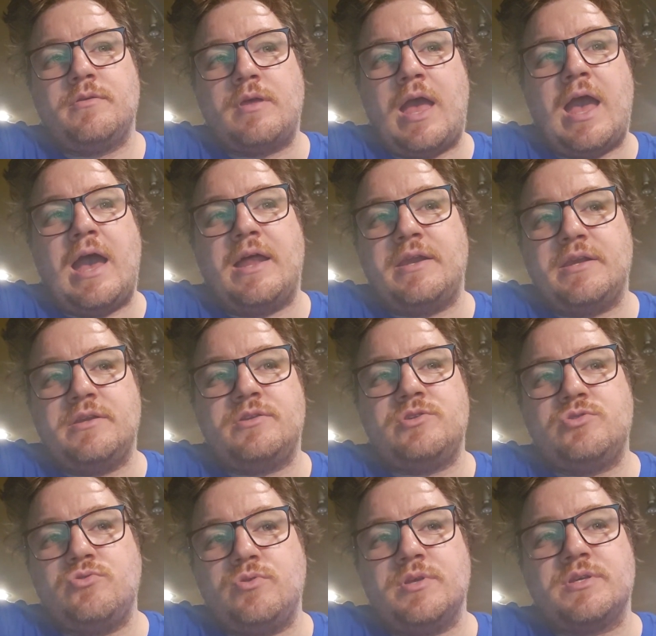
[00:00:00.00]
added
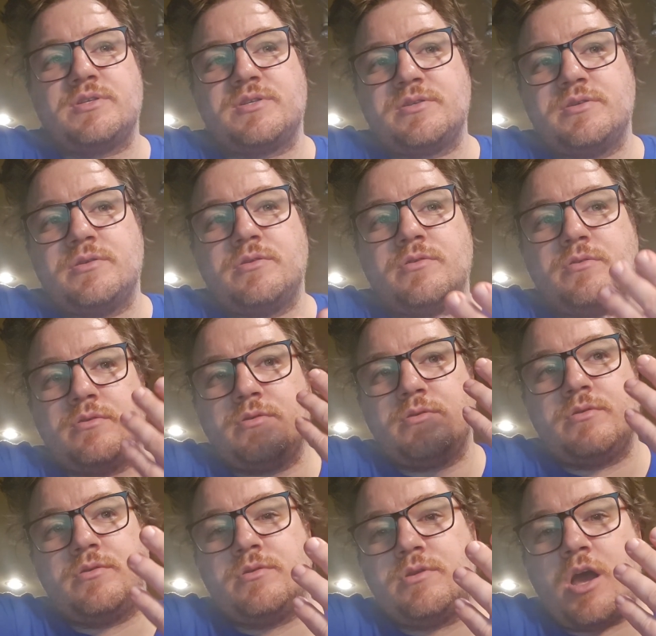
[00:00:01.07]
to this
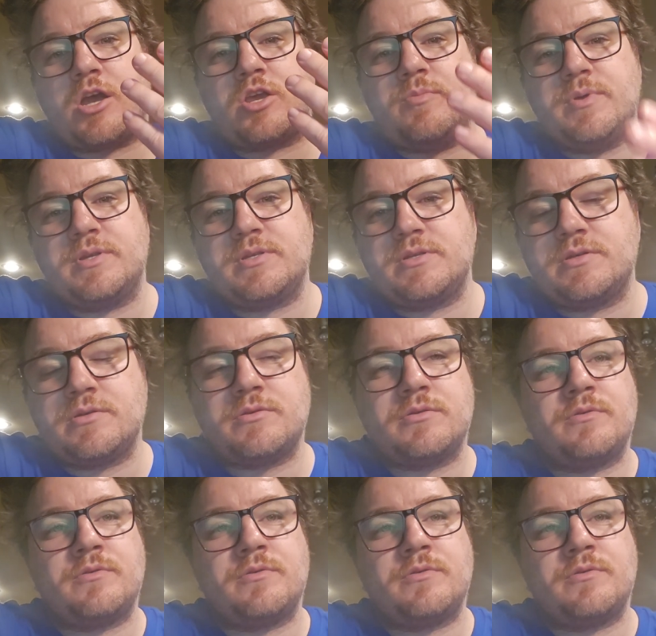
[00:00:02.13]
document.